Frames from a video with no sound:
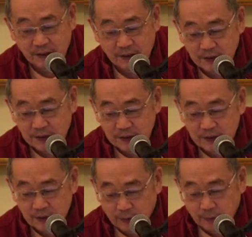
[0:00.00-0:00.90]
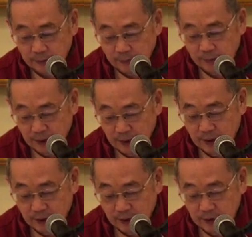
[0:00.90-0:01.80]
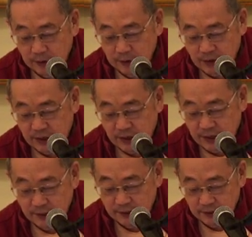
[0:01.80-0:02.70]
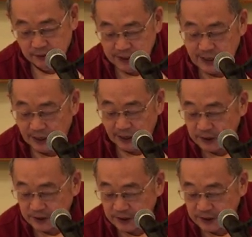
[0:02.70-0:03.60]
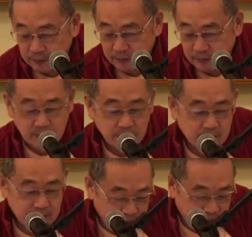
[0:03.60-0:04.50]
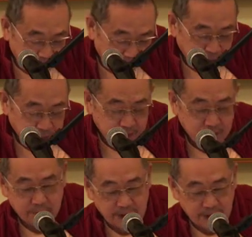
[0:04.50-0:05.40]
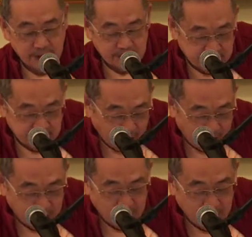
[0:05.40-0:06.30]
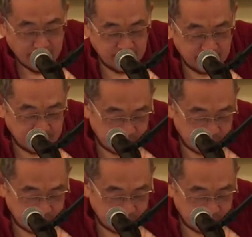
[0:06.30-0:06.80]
So we can't indulge in them because that will act to give us more